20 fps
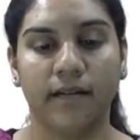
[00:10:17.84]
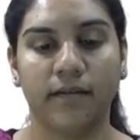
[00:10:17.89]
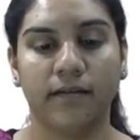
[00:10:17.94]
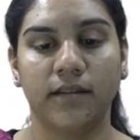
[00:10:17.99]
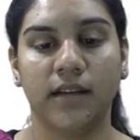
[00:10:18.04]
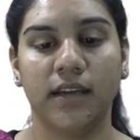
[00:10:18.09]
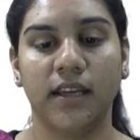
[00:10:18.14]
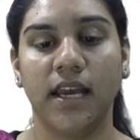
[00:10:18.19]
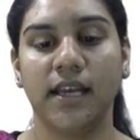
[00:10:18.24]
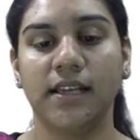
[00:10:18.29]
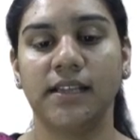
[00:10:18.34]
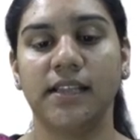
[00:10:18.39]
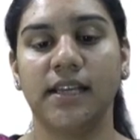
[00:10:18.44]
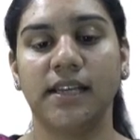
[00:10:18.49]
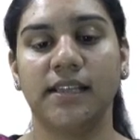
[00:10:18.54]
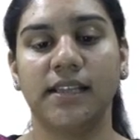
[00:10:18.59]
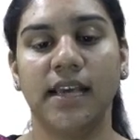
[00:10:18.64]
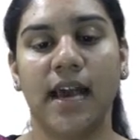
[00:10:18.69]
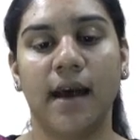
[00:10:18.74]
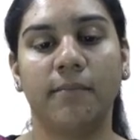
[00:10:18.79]
The next
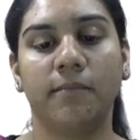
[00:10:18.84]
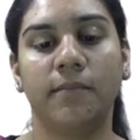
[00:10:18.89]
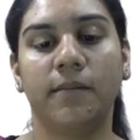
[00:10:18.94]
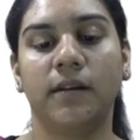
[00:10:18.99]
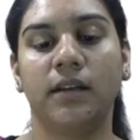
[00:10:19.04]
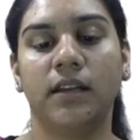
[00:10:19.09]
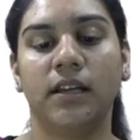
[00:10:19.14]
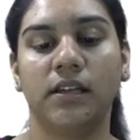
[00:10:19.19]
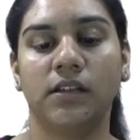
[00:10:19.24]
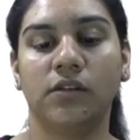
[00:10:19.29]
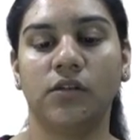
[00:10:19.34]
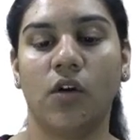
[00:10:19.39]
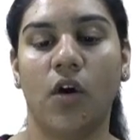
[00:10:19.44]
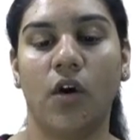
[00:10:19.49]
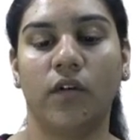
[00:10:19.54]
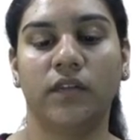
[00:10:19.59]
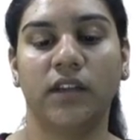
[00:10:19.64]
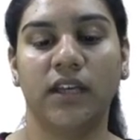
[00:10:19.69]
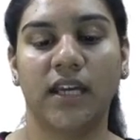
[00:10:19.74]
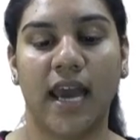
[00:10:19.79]
example is
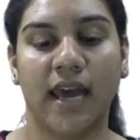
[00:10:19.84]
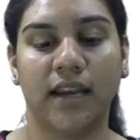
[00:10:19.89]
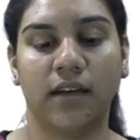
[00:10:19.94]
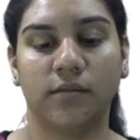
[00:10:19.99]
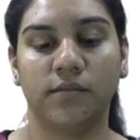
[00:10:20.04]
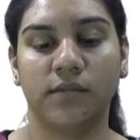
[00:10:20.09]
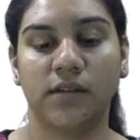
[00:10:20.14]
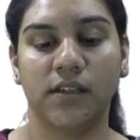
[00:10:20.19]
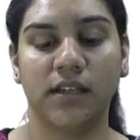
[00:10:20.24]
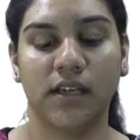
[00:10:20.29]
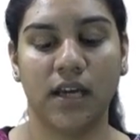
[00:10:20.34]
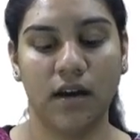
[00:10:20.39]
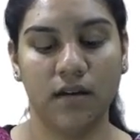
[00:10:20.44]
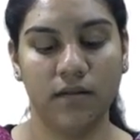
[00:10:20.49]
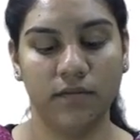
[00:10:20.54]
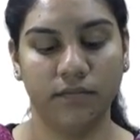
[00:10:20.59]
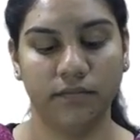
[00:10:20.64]
of the Adamsia.